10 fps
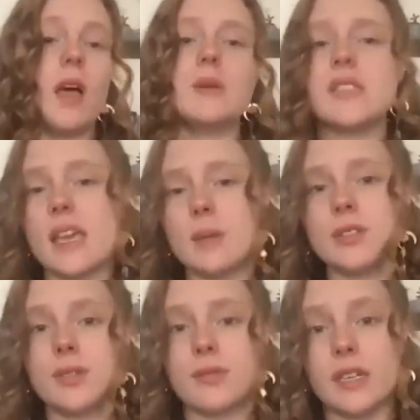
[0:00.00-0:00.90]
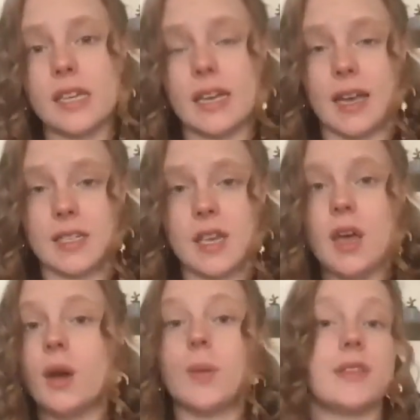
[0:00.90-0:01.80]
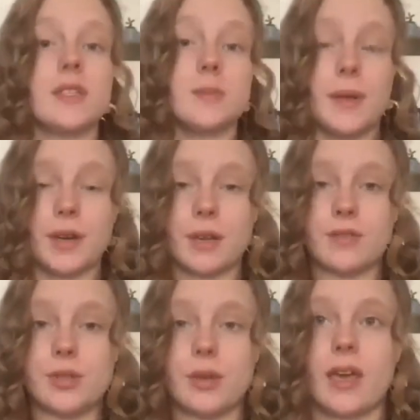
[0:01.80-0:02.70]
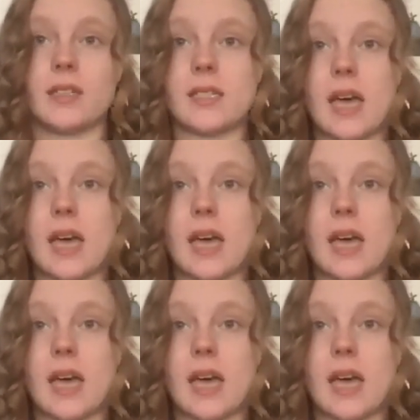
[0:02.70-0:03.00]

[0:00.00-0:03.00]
I was able to reconnect with the spirit of Toucan to